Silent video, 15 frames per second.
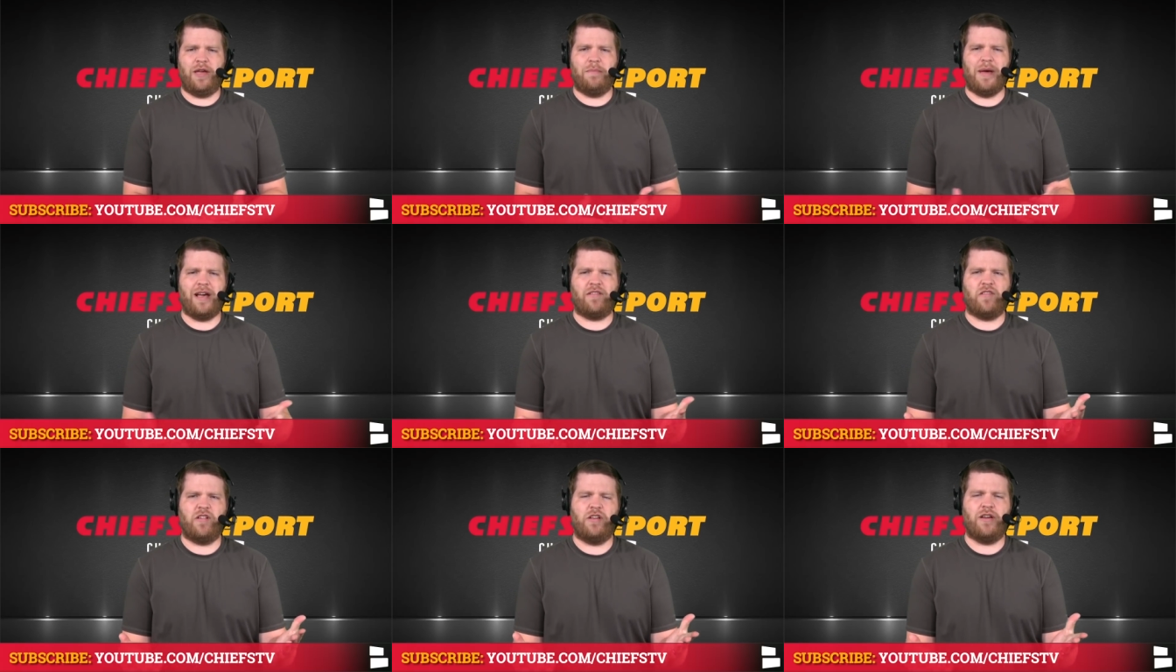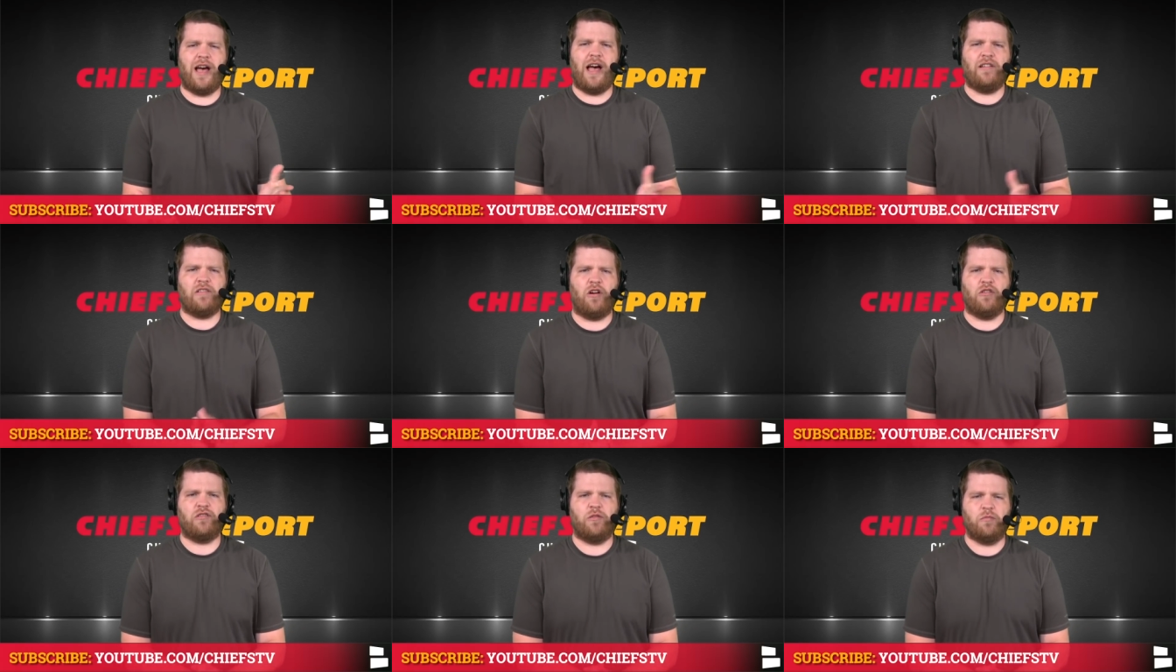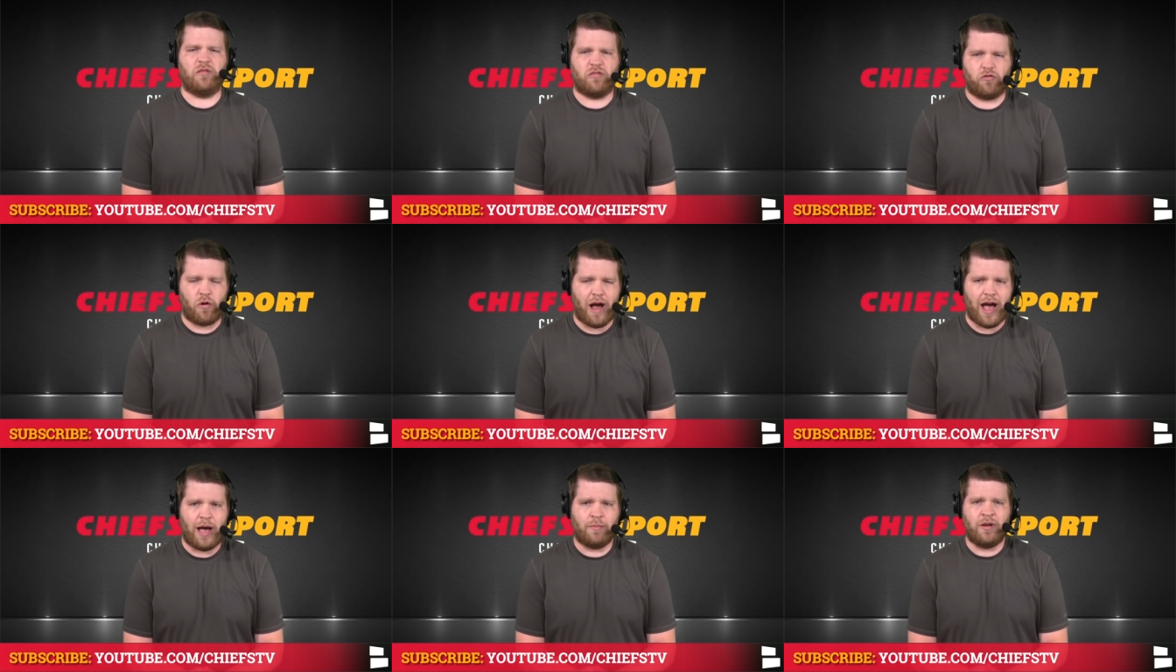Make sure you guys are
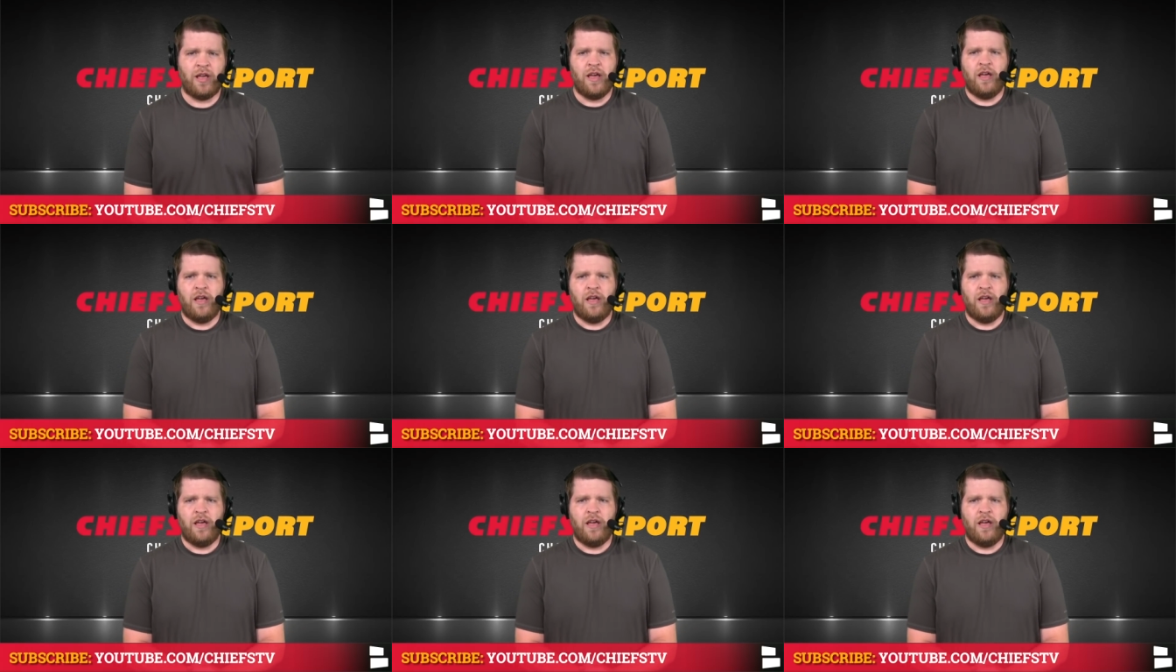subscribed